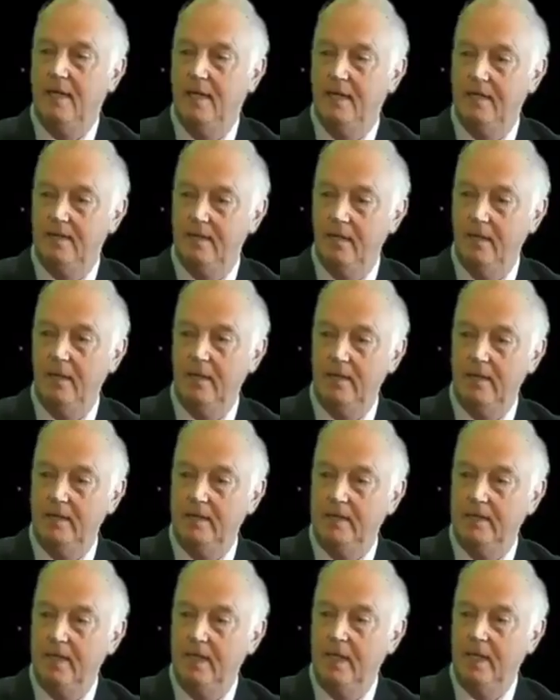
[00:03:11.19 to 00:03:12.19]
uh,
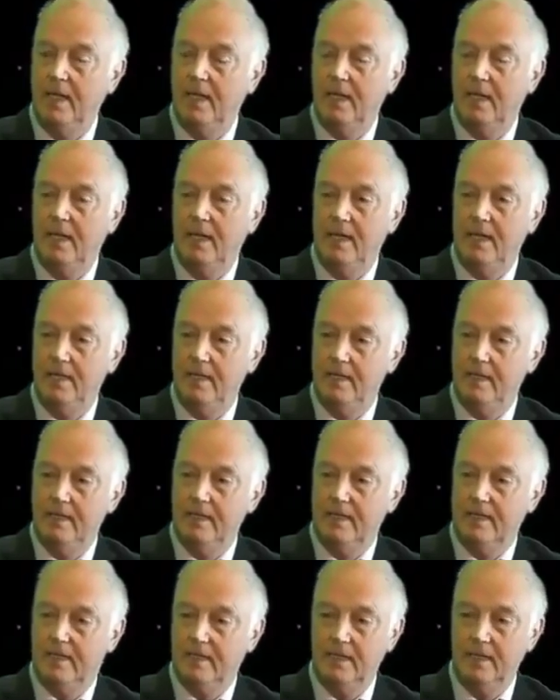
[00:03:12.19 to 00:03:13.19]
knowledge. Uh,
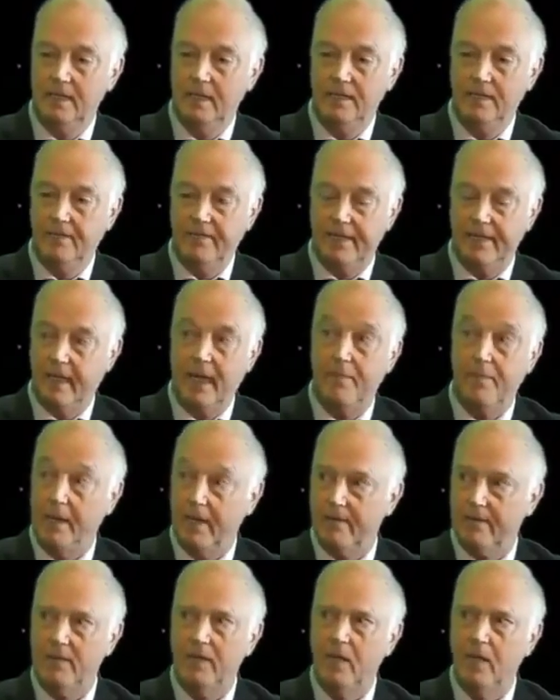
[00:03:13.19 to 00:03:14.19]
this as if it came
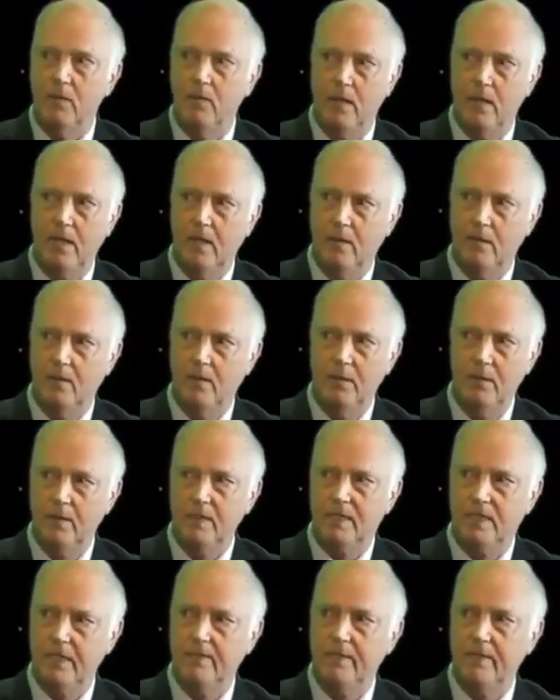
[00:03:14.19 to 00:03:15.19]
out of nowhere. We're
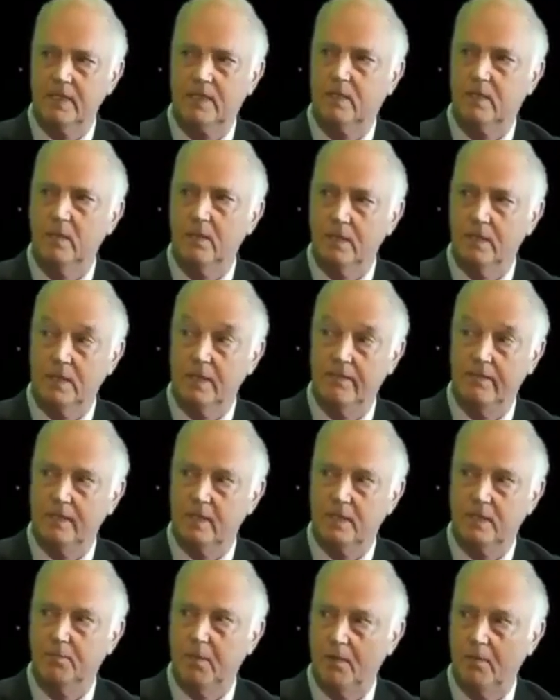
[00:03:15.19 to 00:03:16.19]
always given a story as if it
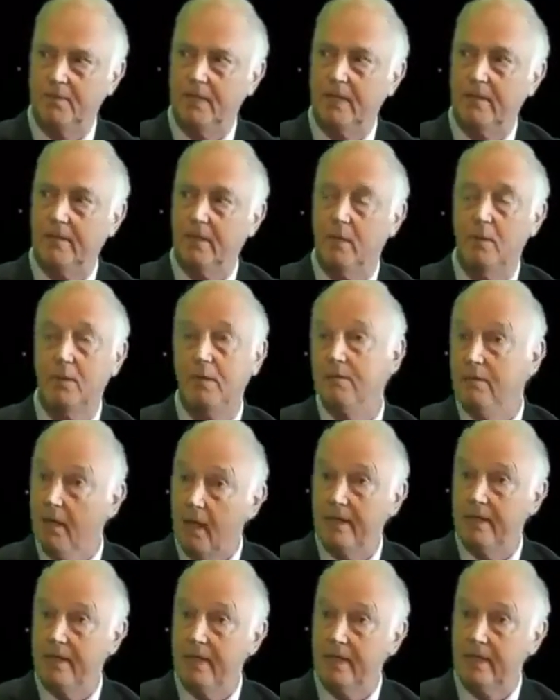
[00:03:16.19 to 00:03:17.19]
just popped out of nowhere
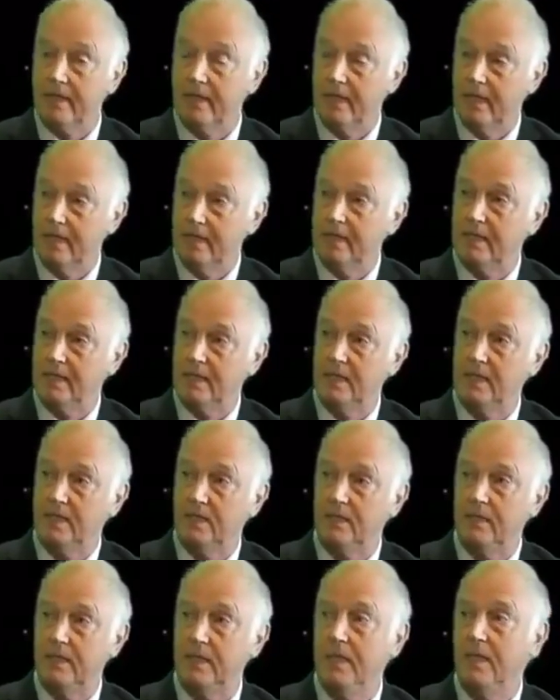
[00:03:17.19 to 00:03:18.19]
right at the end of the 19th
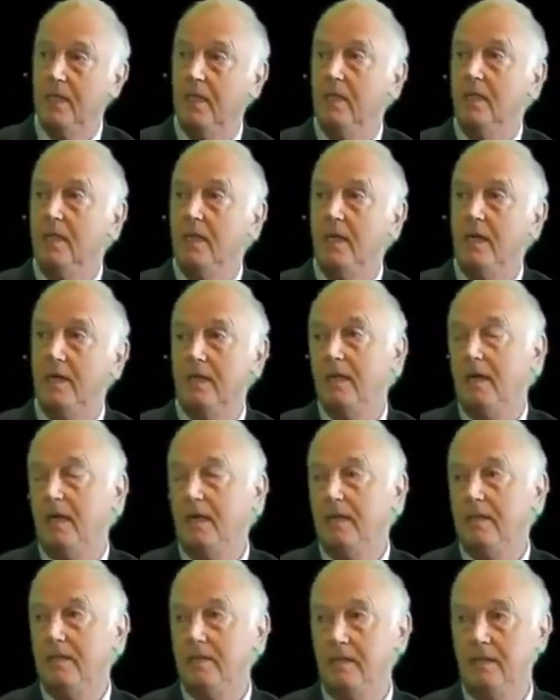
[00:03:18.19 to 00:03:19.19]
century, and,
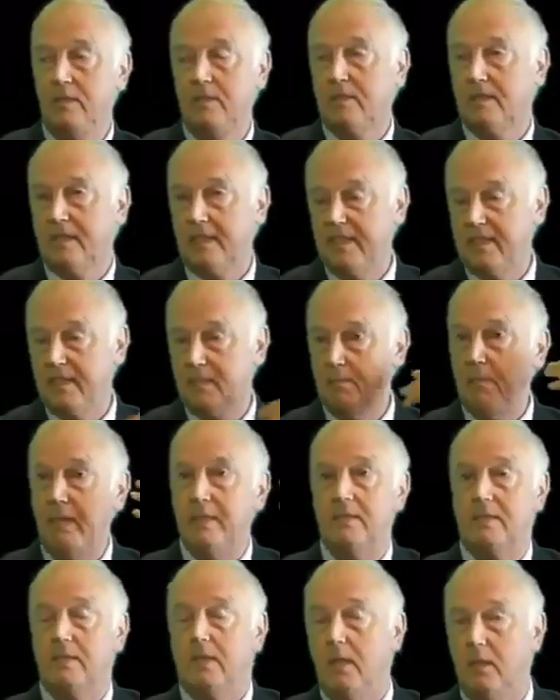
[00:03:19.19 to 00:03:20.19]
and you just get this
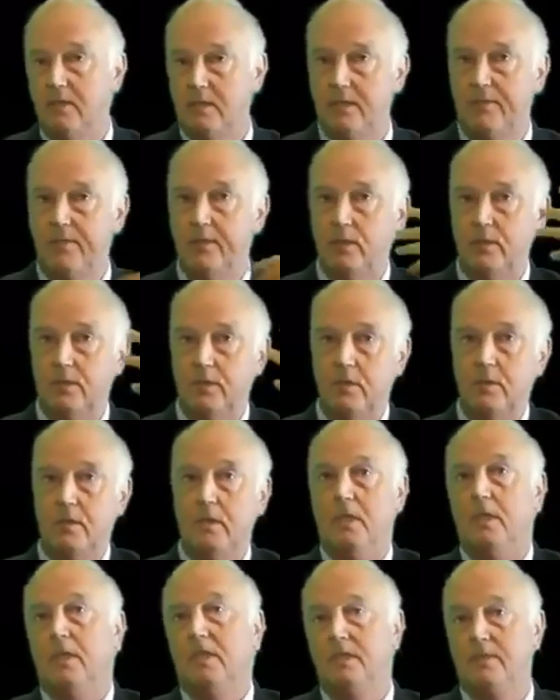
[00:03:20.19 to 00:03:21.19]
mantra, oh, it's a forgery.
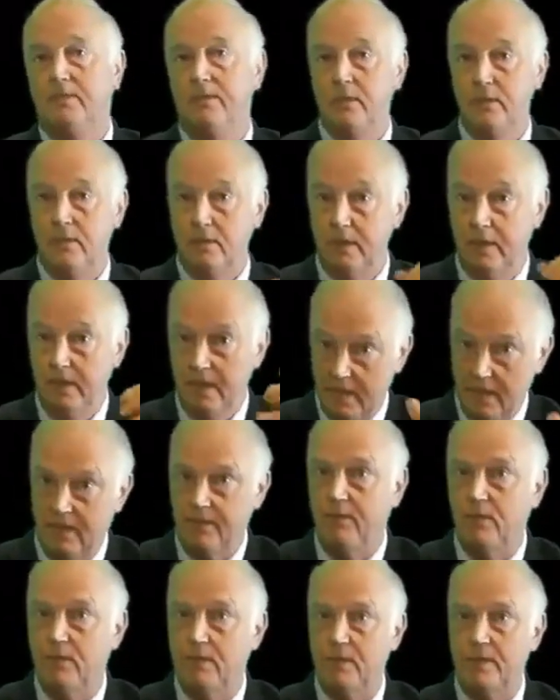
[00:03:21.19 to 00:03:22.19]
It's a forgery. It is
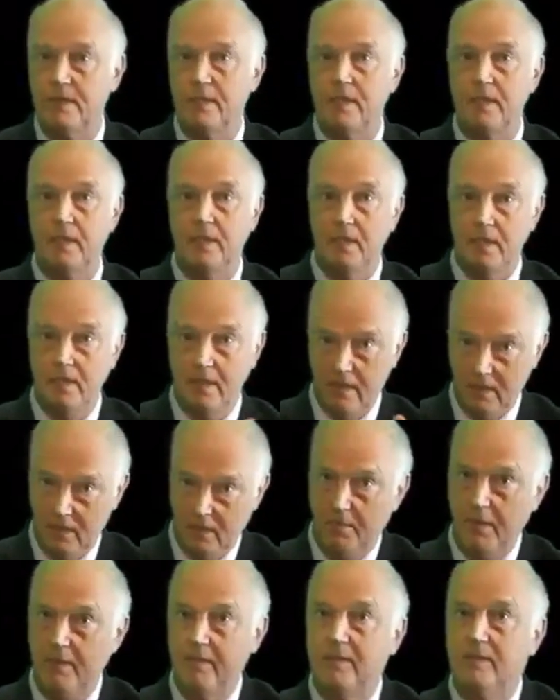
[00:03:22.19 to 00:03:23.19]
a forgery, isn't it? You
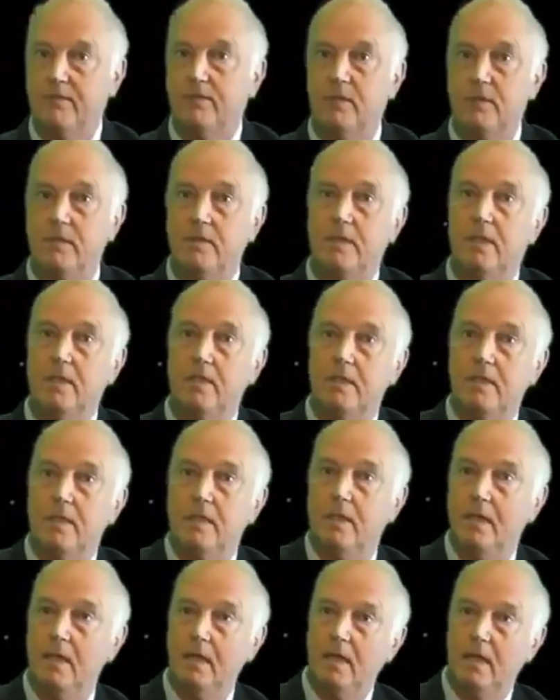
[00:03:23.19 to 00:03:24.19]
do believe it's a forgery, don't
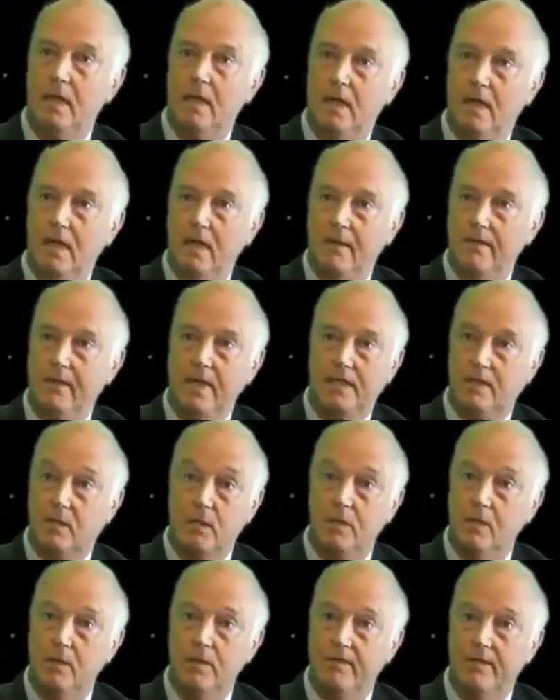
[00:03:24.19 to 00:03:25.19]
you? Uh, and that's
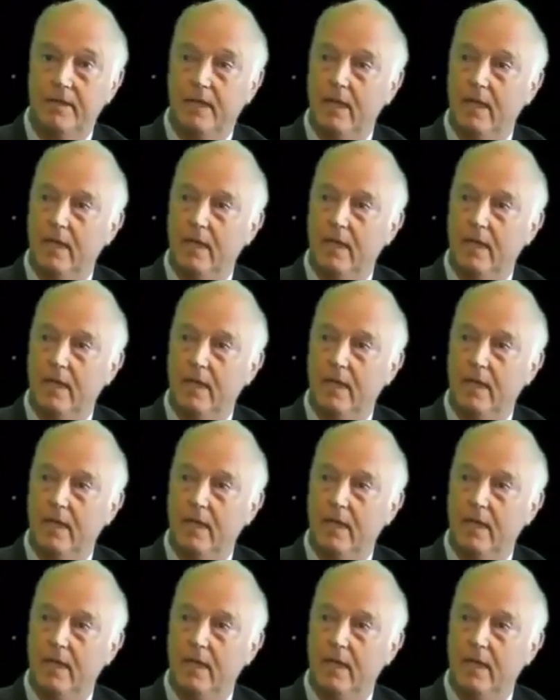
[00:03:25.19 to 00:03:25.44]
all you ever